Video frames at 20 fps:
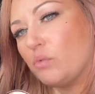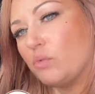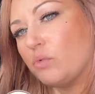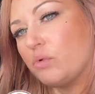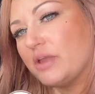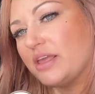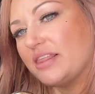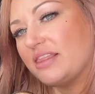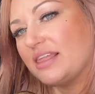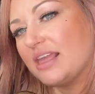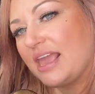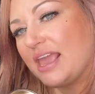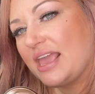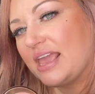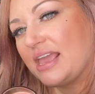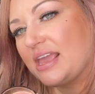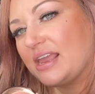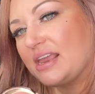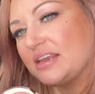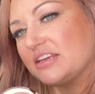with
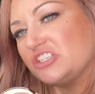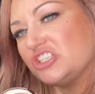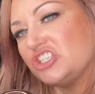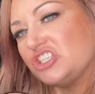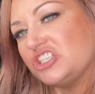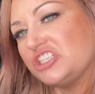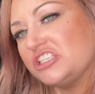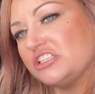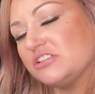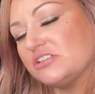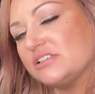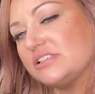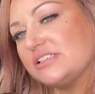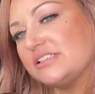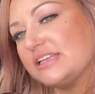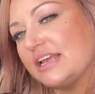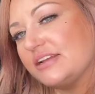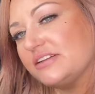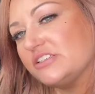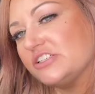a sheer
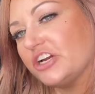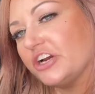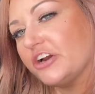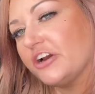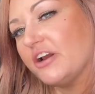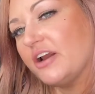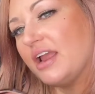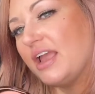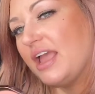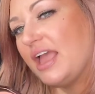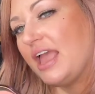center,